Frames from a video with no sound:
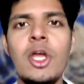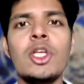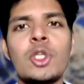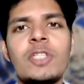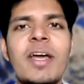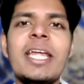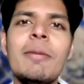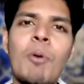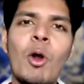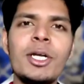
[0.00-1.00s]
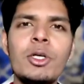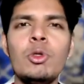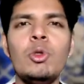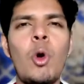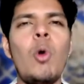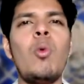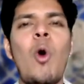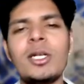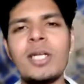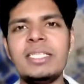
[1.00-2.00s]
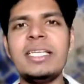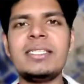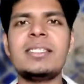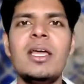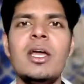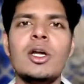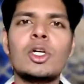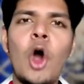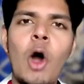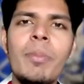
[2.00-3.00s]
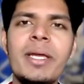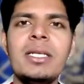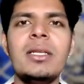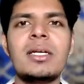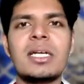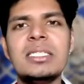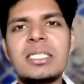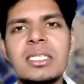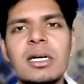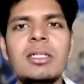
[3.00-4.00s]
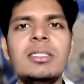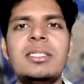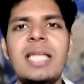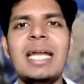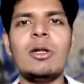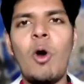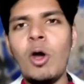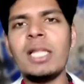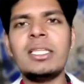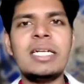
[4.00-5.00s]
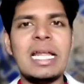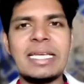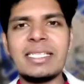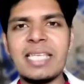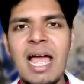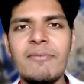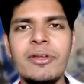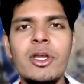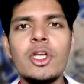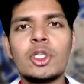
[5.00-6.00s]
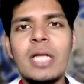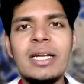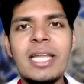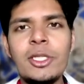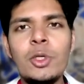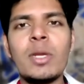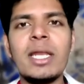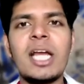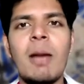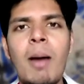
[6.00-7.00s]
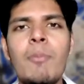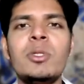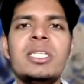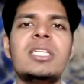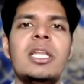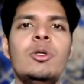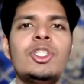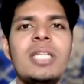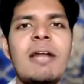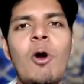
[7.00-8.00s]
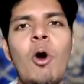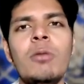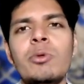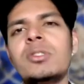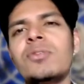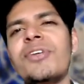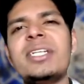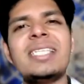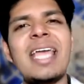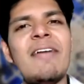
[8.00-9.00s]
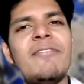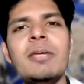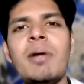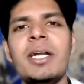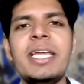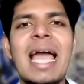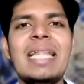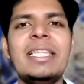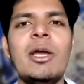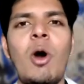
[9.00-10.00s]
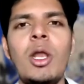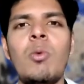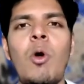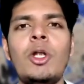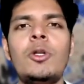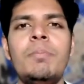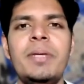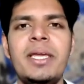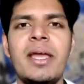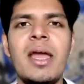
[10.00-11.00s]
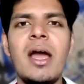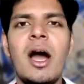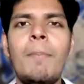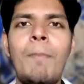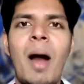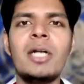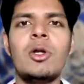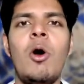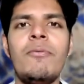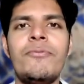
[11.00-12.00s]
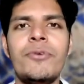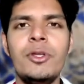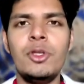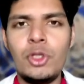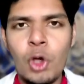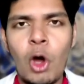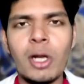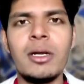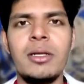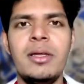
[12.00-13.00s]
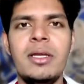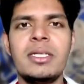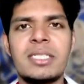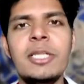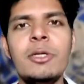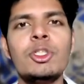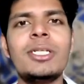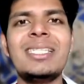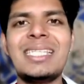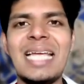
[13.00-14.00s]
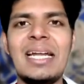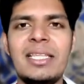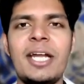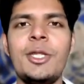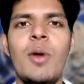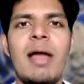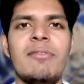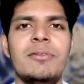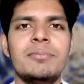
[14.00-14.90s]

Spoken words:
So it's very important to know what are these common concerns that all other delegates have, so that then you can come up with a solution that almost fits everybody and they all want to be a part of your solution set that you have.